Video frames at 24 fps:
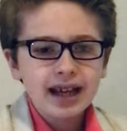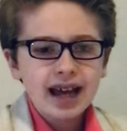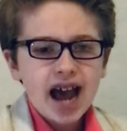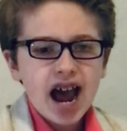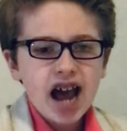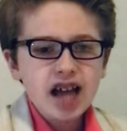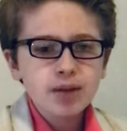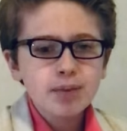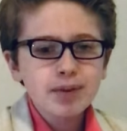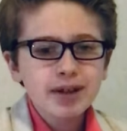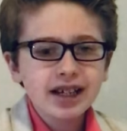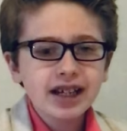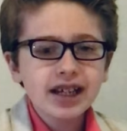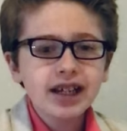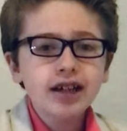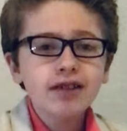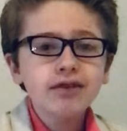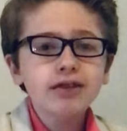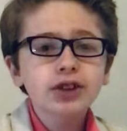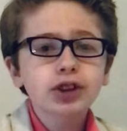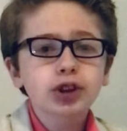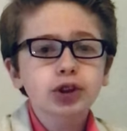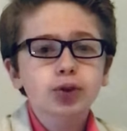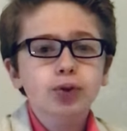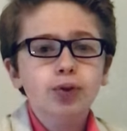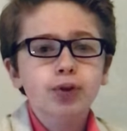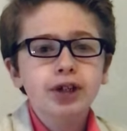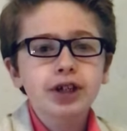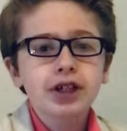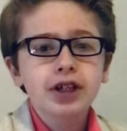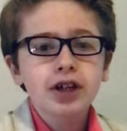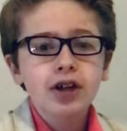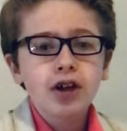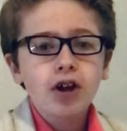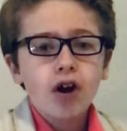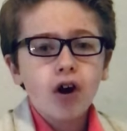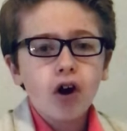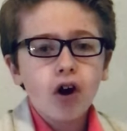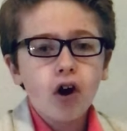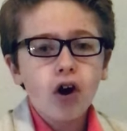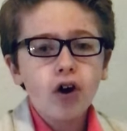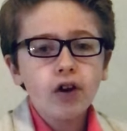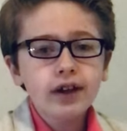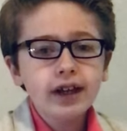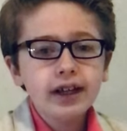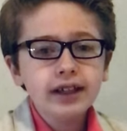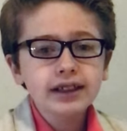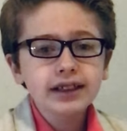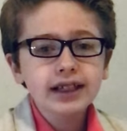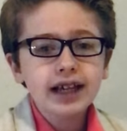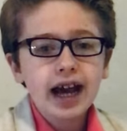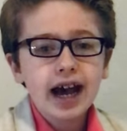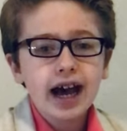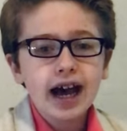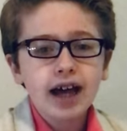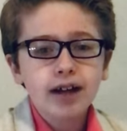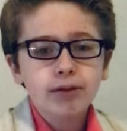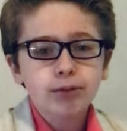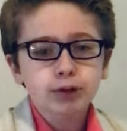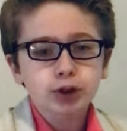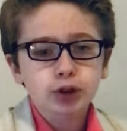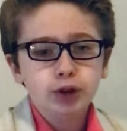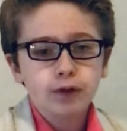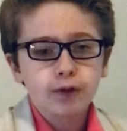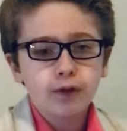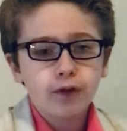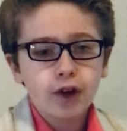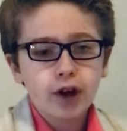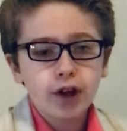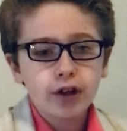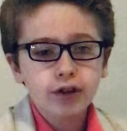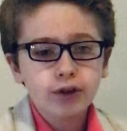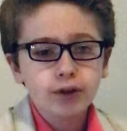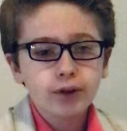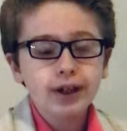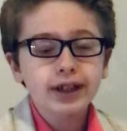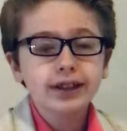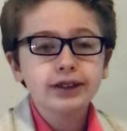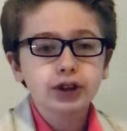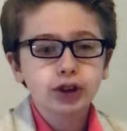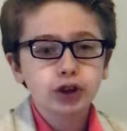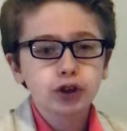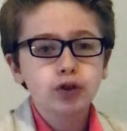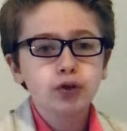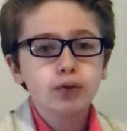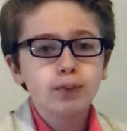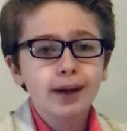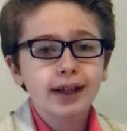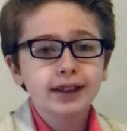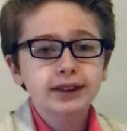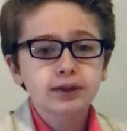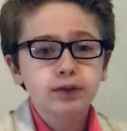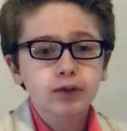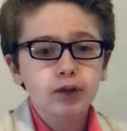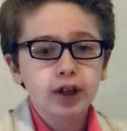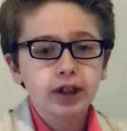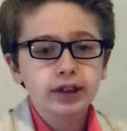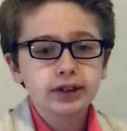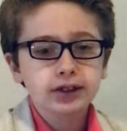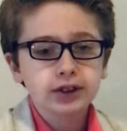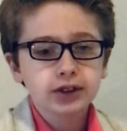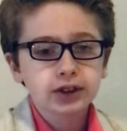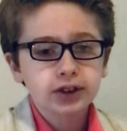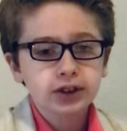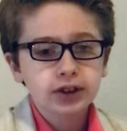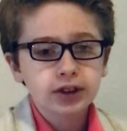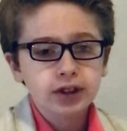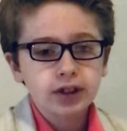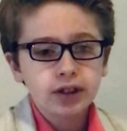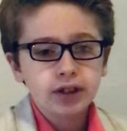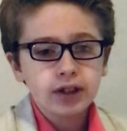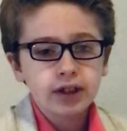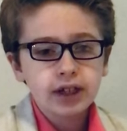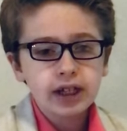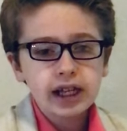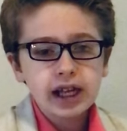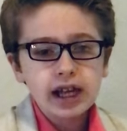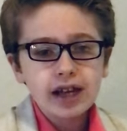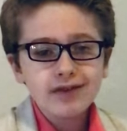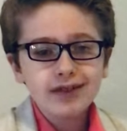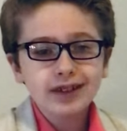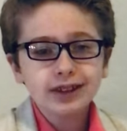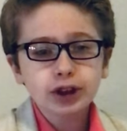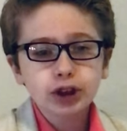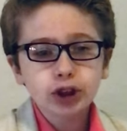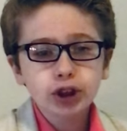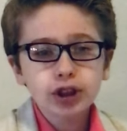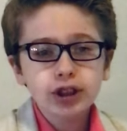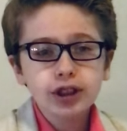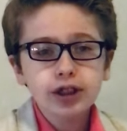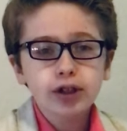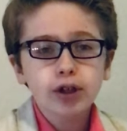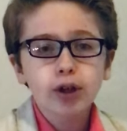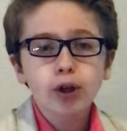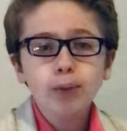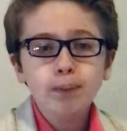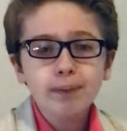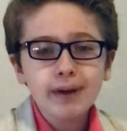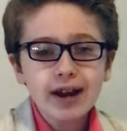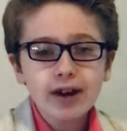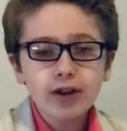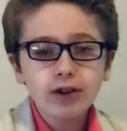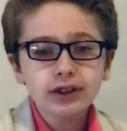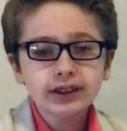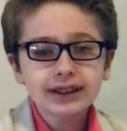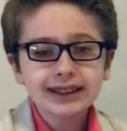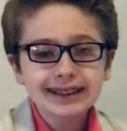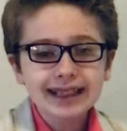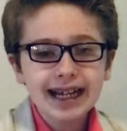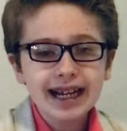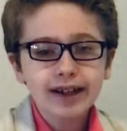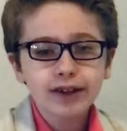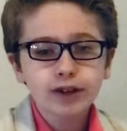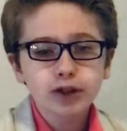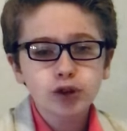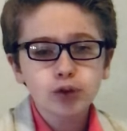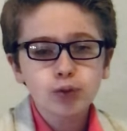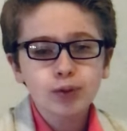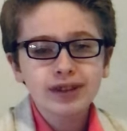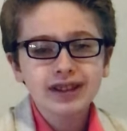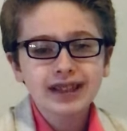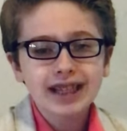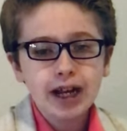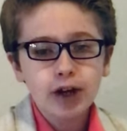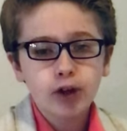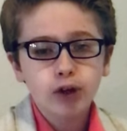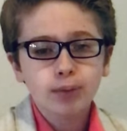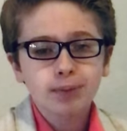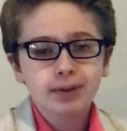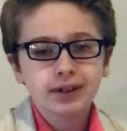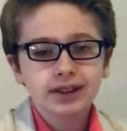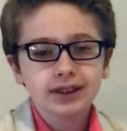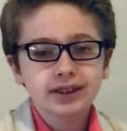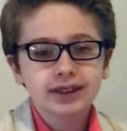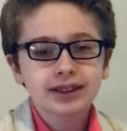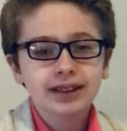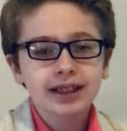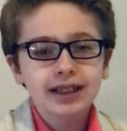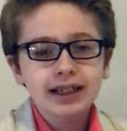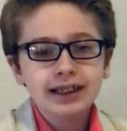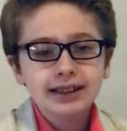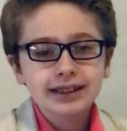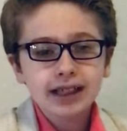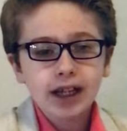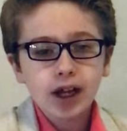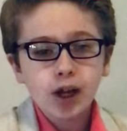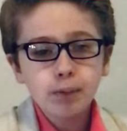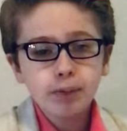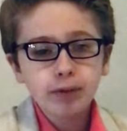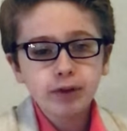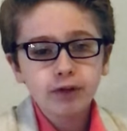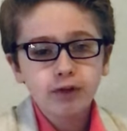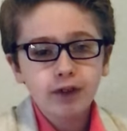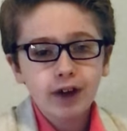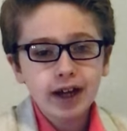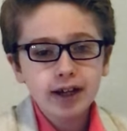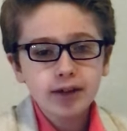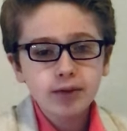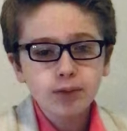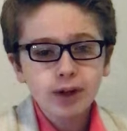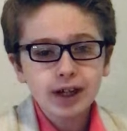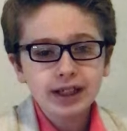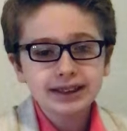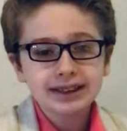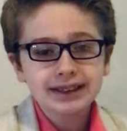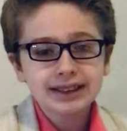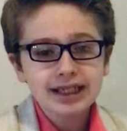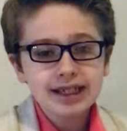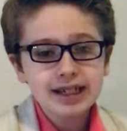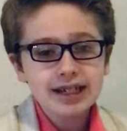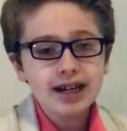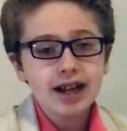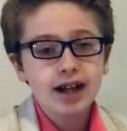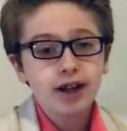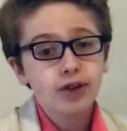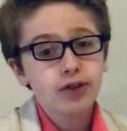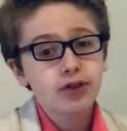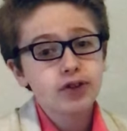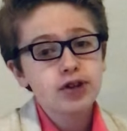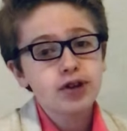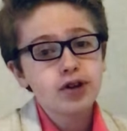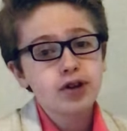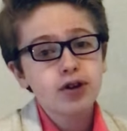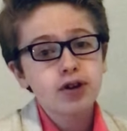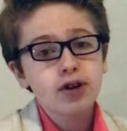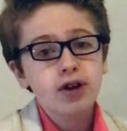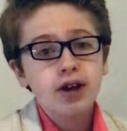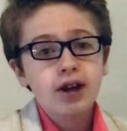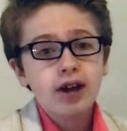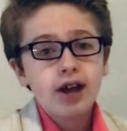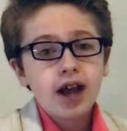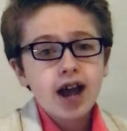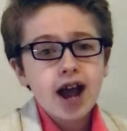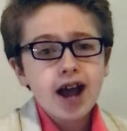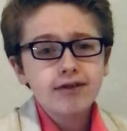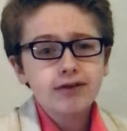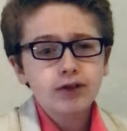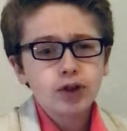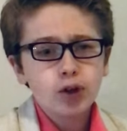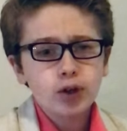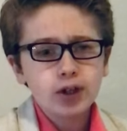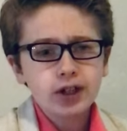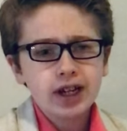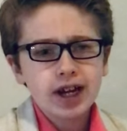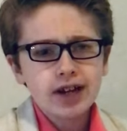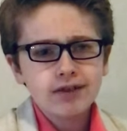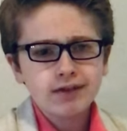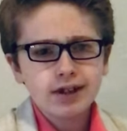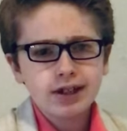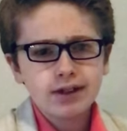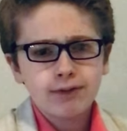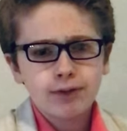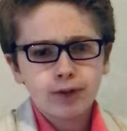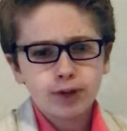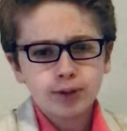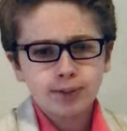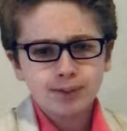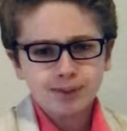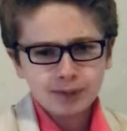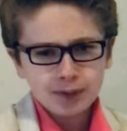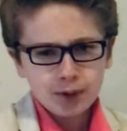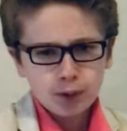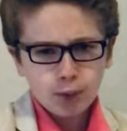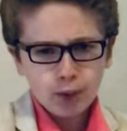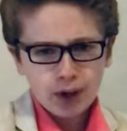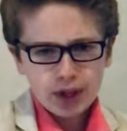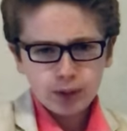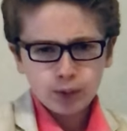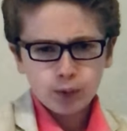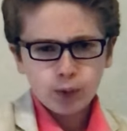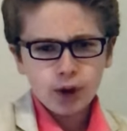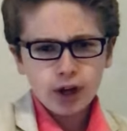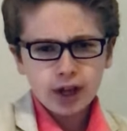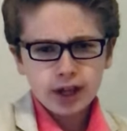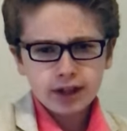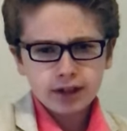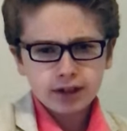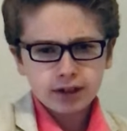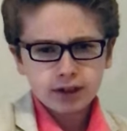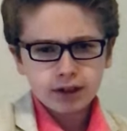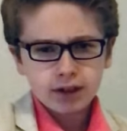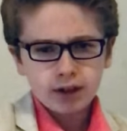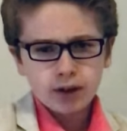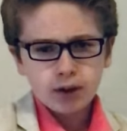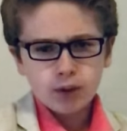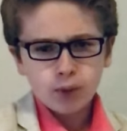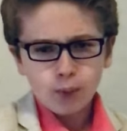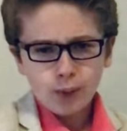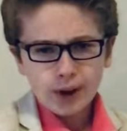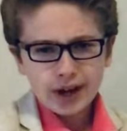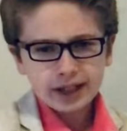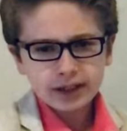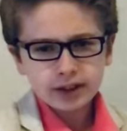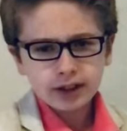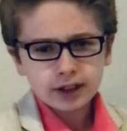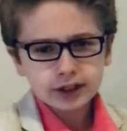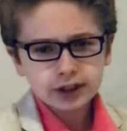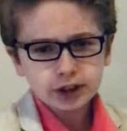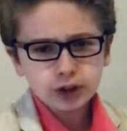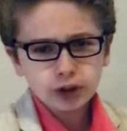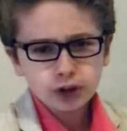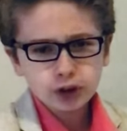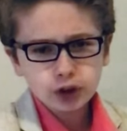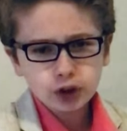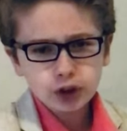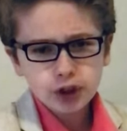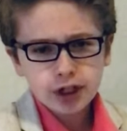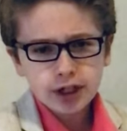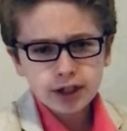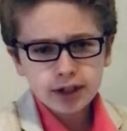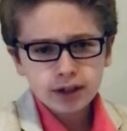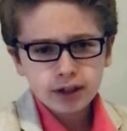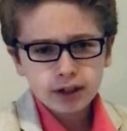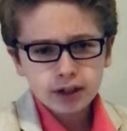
At the beginning of the story, all Ellie had was her father and two best friends. Eventually, her parents take her to a therapist to help her find ways to eat healthier and for her to get ready for, wait, what? Weight loss surgery?